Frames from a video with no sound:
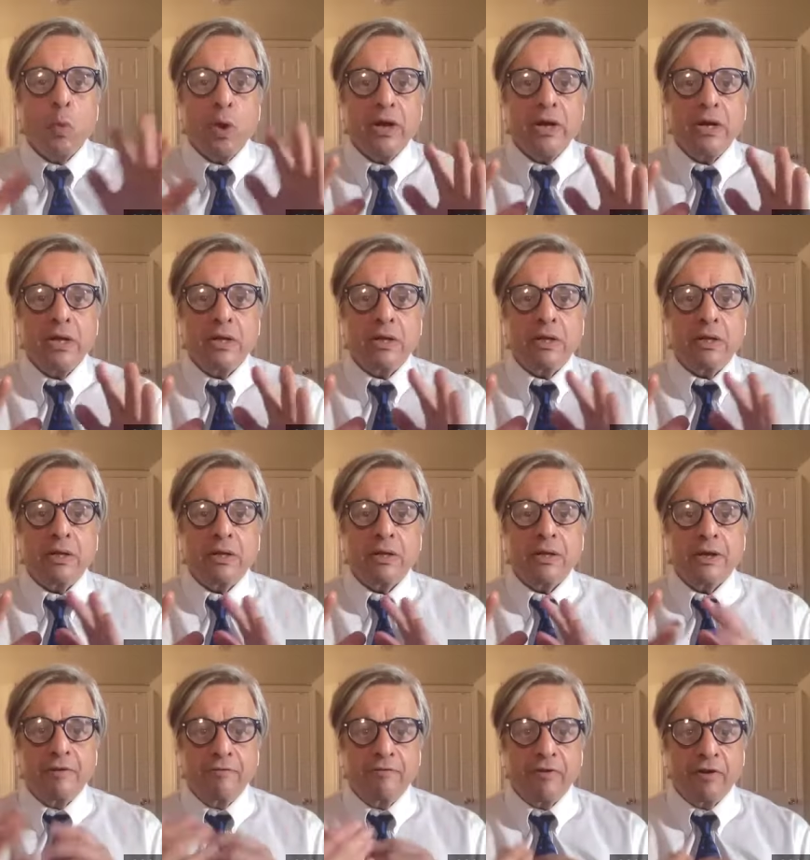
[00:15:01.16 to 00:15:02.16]
When
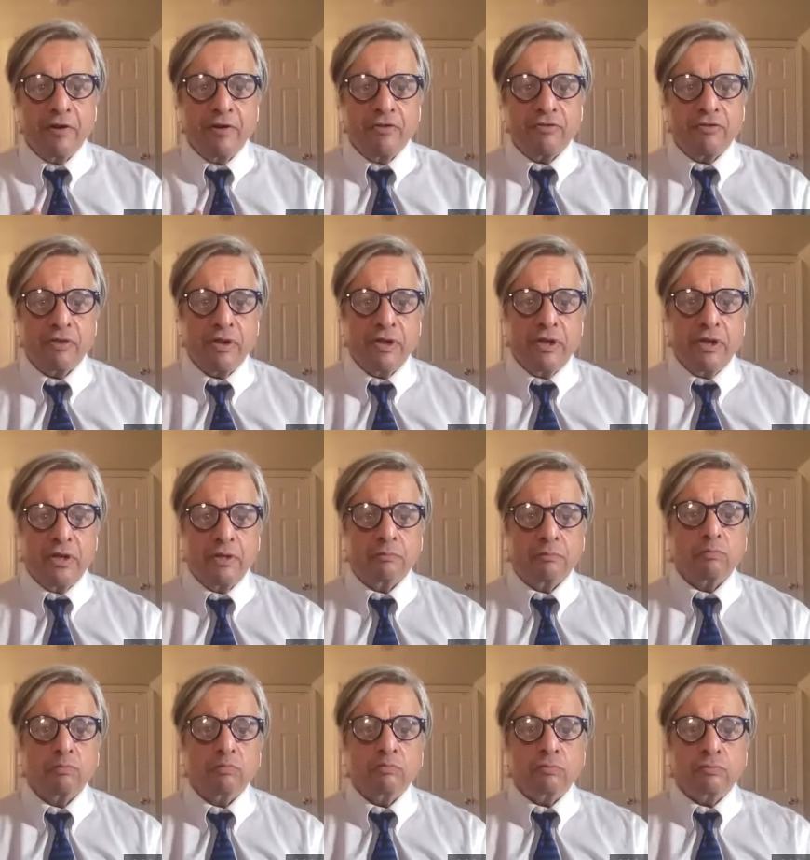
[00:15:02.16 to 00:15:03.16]

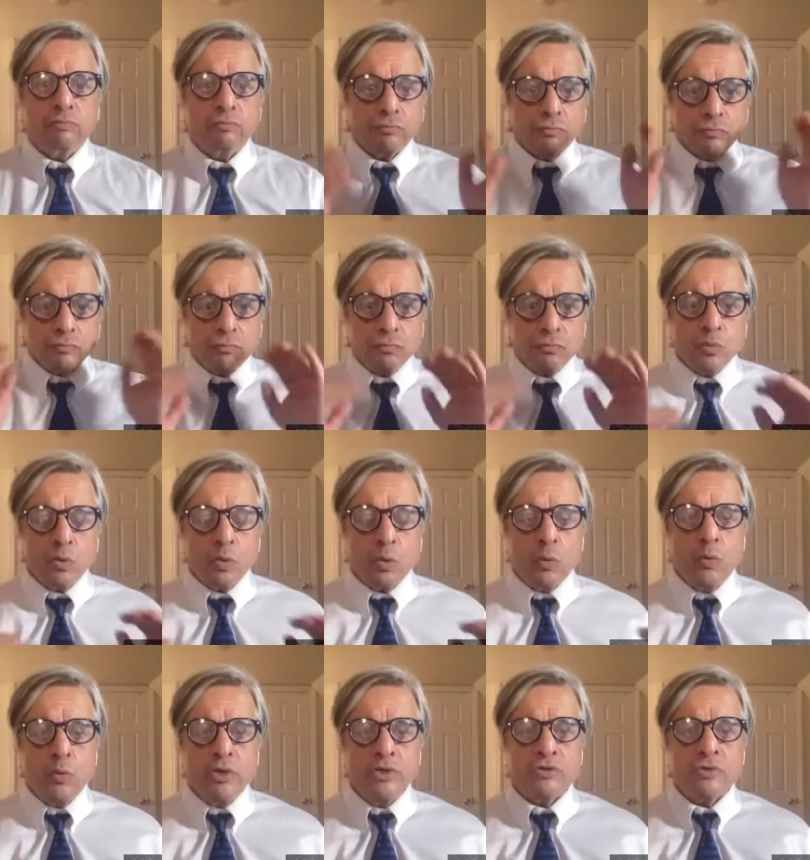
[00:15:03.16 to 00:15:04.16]
conversely,
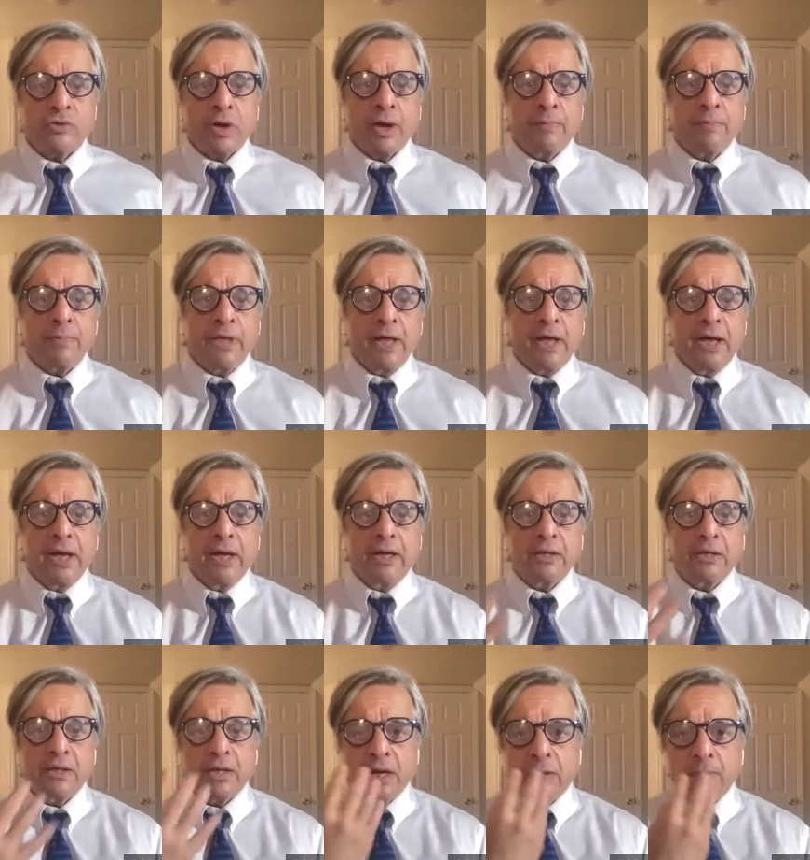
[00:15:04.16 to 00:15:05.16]
we drop
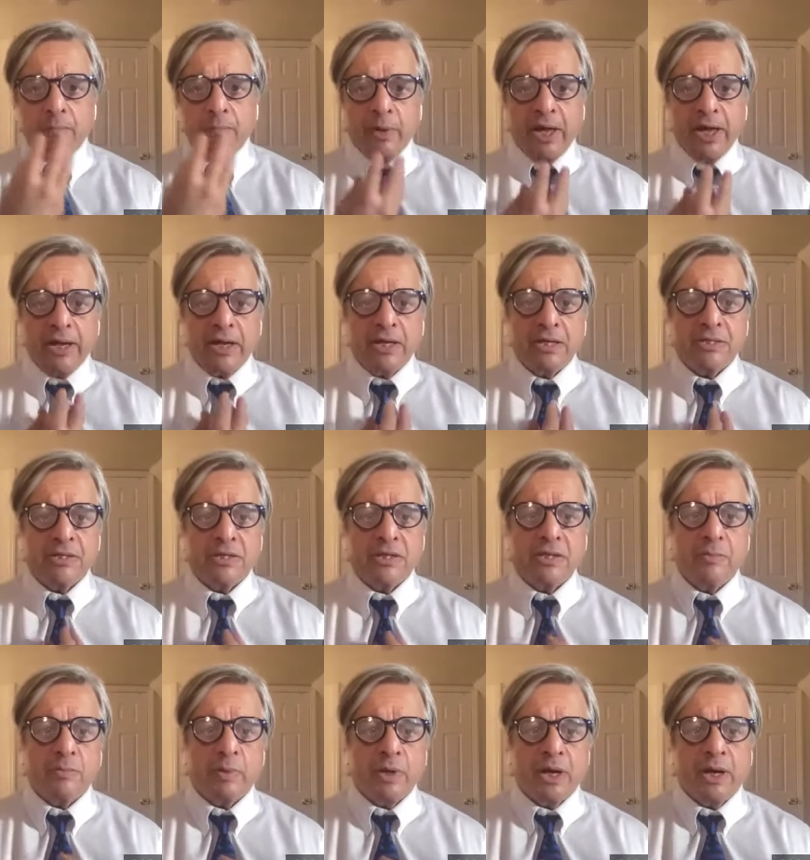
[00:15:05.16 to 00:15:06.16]
that, come back
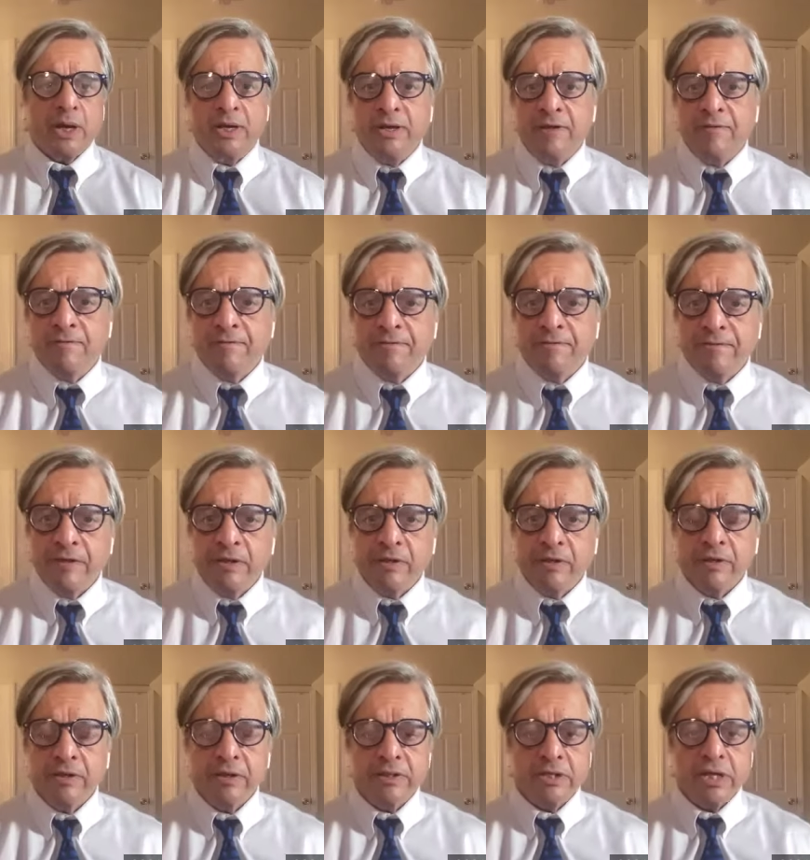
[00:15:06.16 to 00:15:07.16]
into the body,
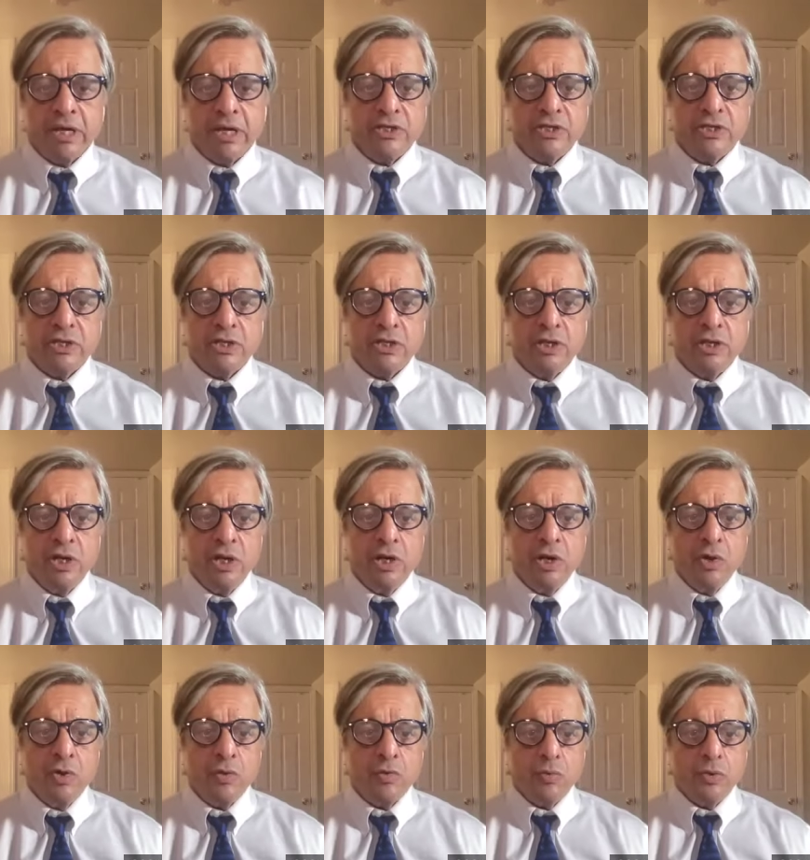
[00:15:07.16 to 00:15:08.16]
feel the tension,
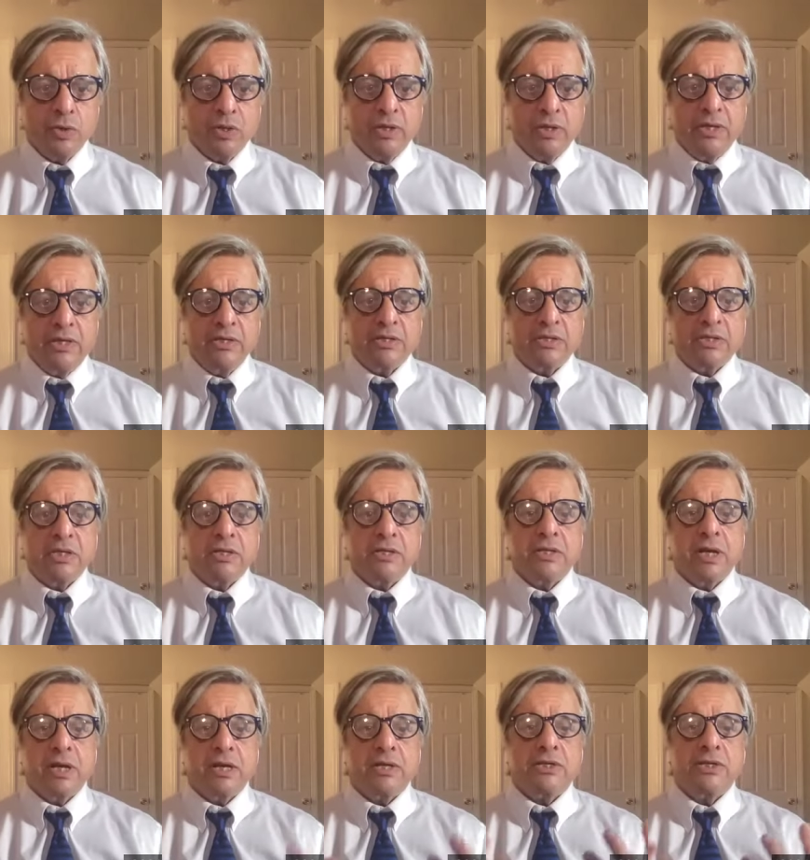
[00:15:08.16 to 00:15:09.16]
release
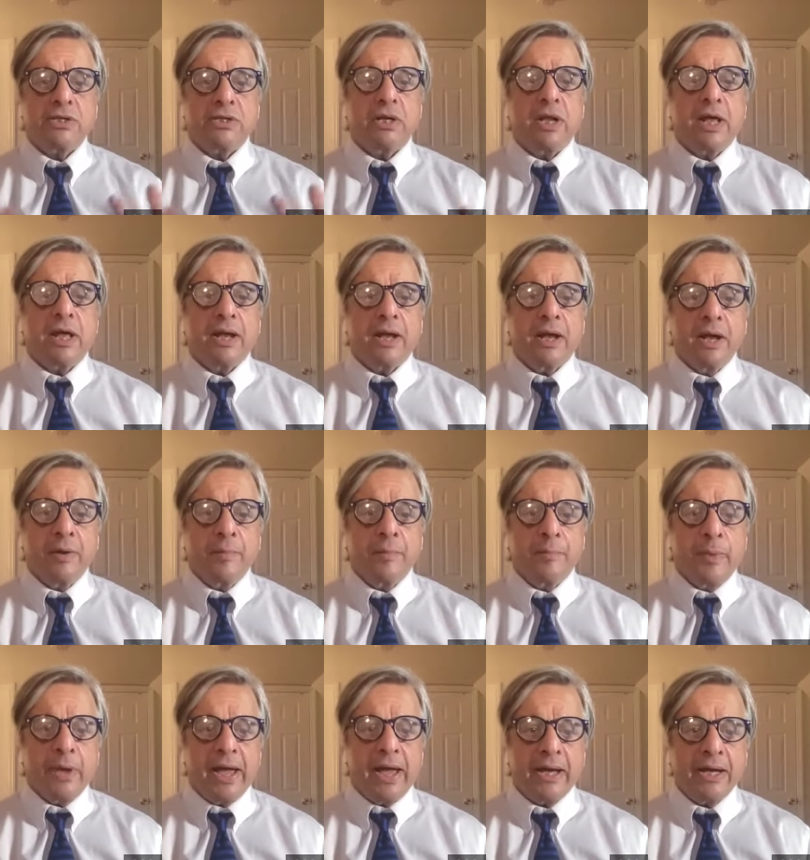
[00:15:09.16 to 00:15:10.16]
the tension, and
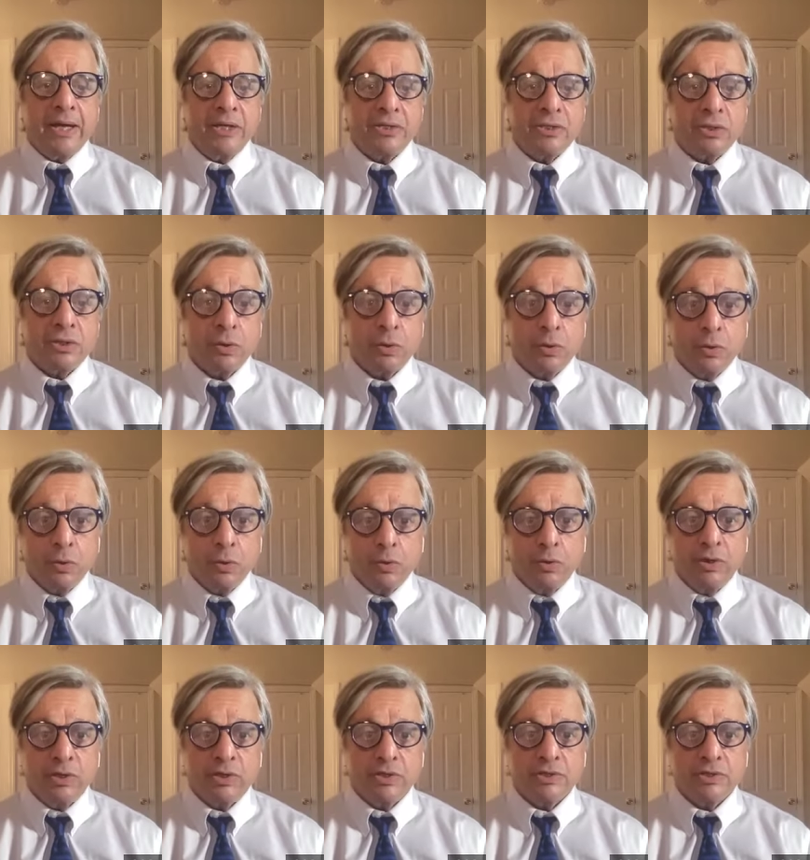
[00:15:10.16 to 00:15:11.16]
come back into
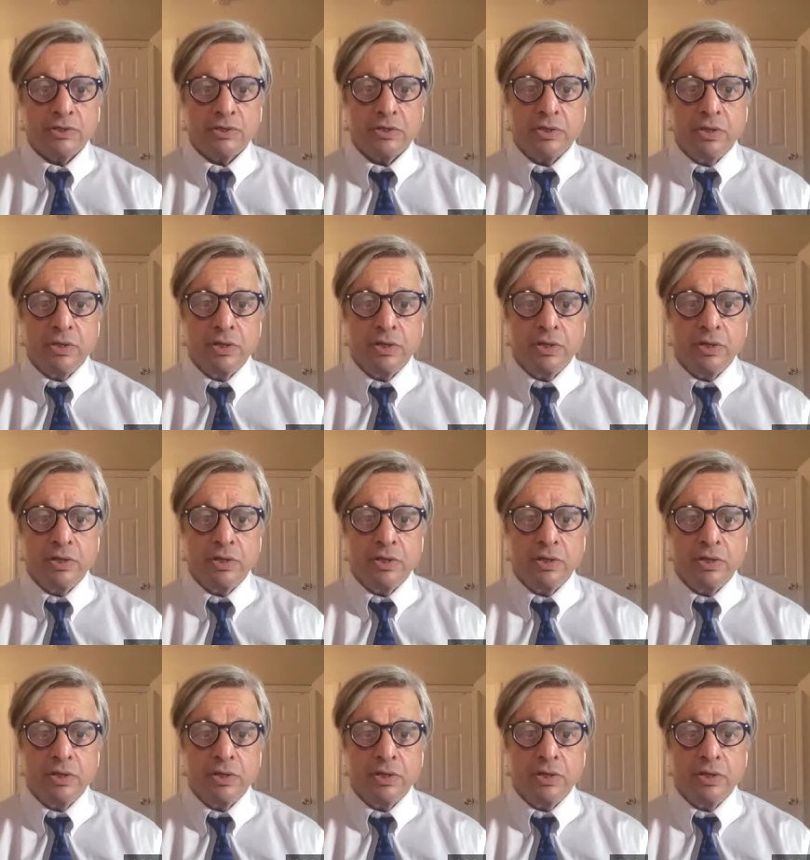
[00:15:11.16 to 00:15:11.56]
wholeness